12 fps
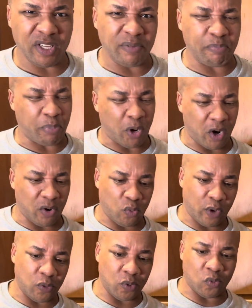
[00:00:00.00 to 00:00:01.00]
it part
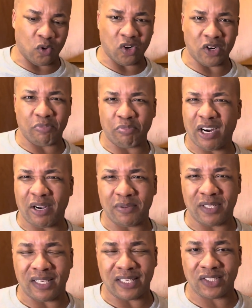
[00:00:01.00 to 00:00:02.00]
way with water,
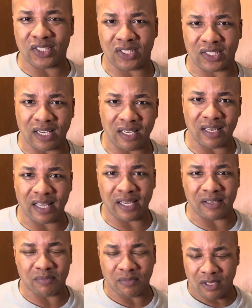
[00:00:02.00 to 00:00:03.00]
probably let's just say
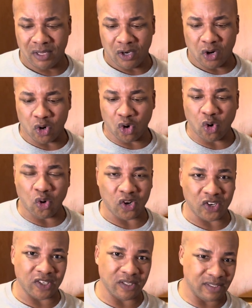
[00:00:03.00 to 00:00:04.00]
like a
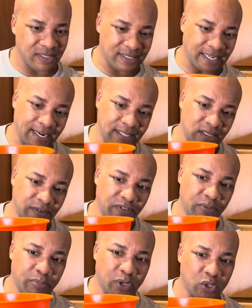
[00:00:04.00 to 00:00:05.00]
quarter size of the
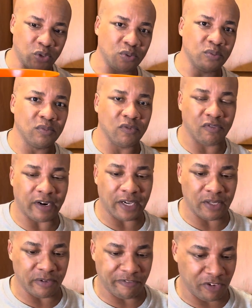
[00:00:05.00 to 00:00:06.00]
bowl, right?
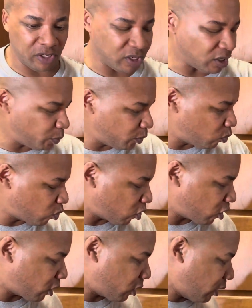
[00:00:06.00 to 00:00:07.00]
You fill it up with
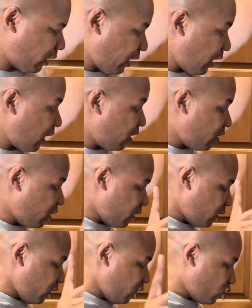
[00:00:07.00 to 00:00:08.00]
water, and then in
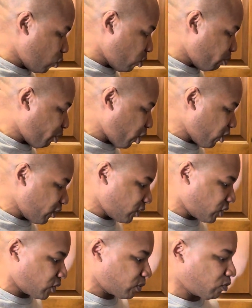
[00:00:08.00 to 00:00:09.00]
equal
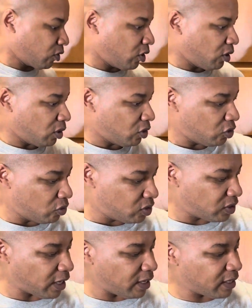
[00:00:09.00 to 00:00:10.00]
parts you
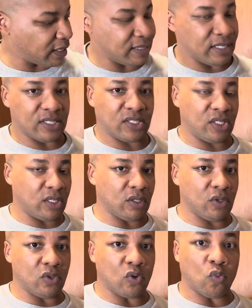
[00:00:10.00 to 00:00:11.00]
take
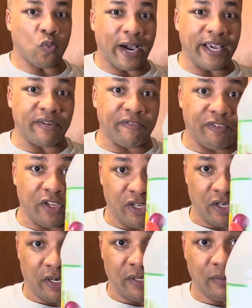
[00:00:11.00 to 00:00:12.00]
distilled white
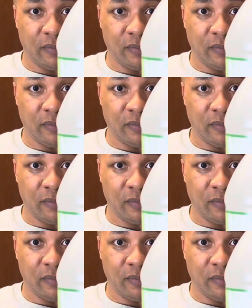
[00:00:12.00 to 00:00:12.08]
vinegar.